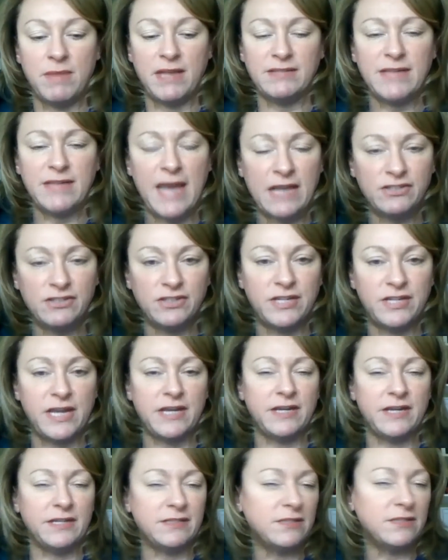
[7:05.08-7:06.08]
agitated,
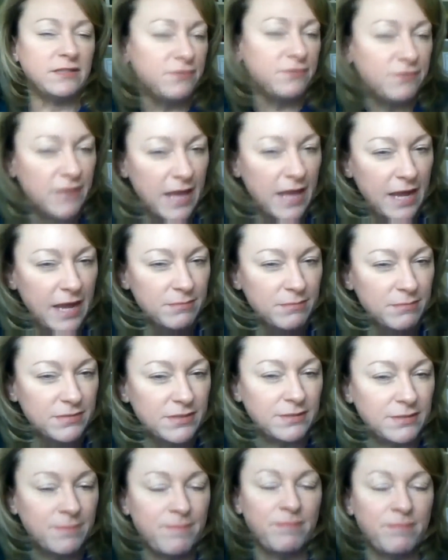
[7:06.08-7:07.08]
it's inflamed.
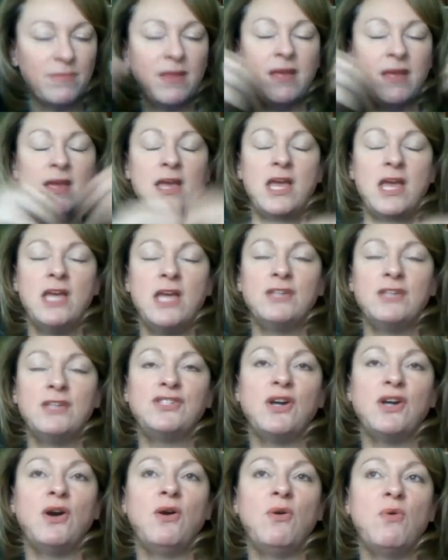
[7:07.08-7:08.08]

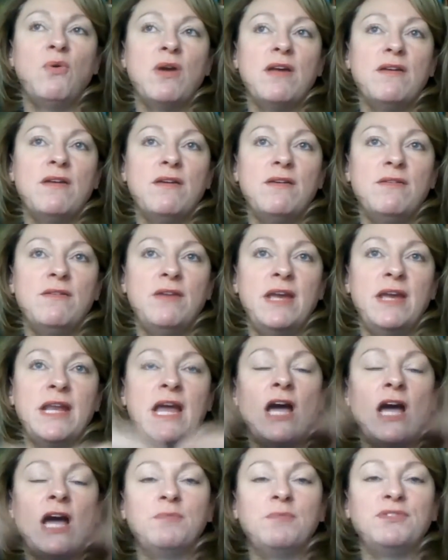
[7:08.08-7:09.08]
So it
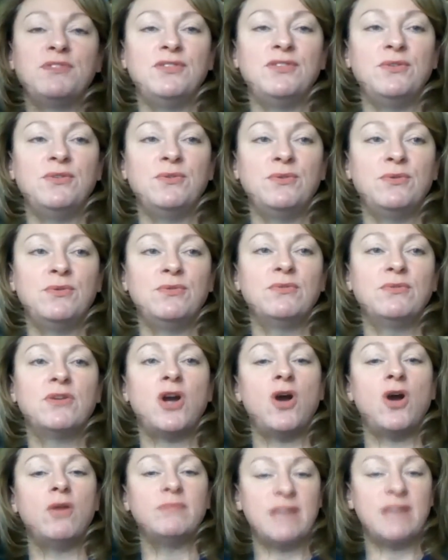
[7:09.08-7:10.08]
helps to
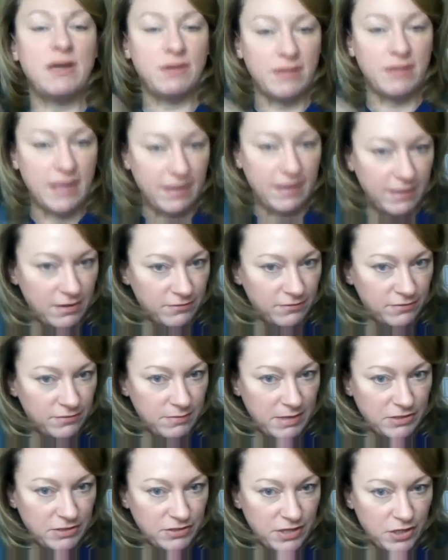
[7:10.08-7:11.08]
calm down a lot of that
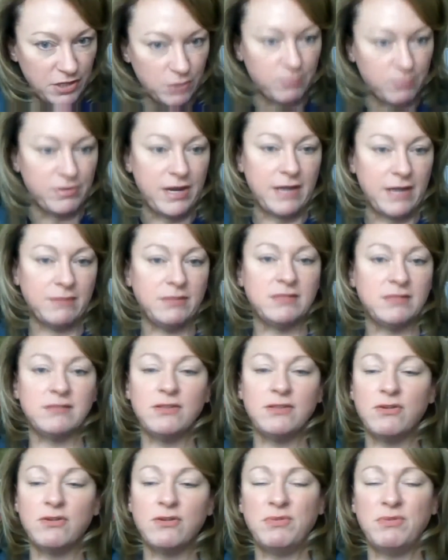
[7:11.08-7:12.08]
inflammation in your brain. It's
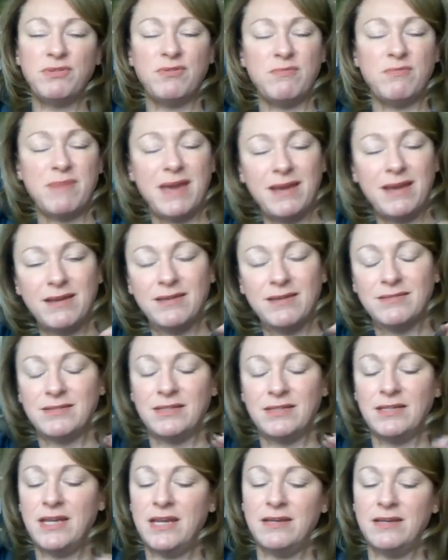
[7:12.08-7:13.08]
loaded with omegas
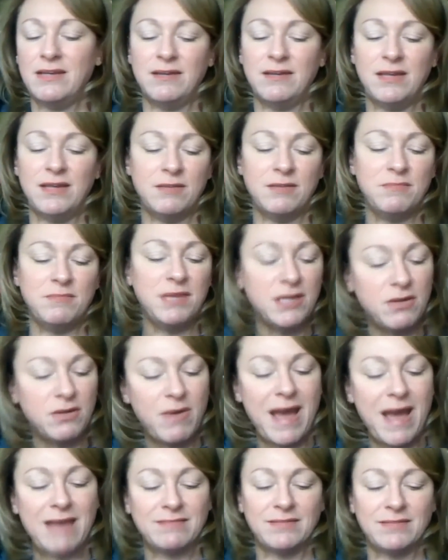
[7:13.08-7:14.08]
and amino
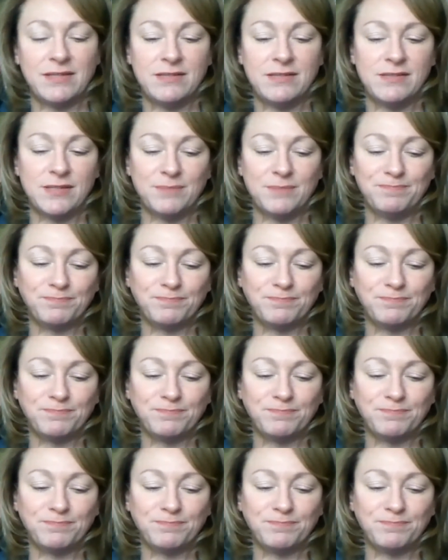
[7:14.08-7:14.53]
acids and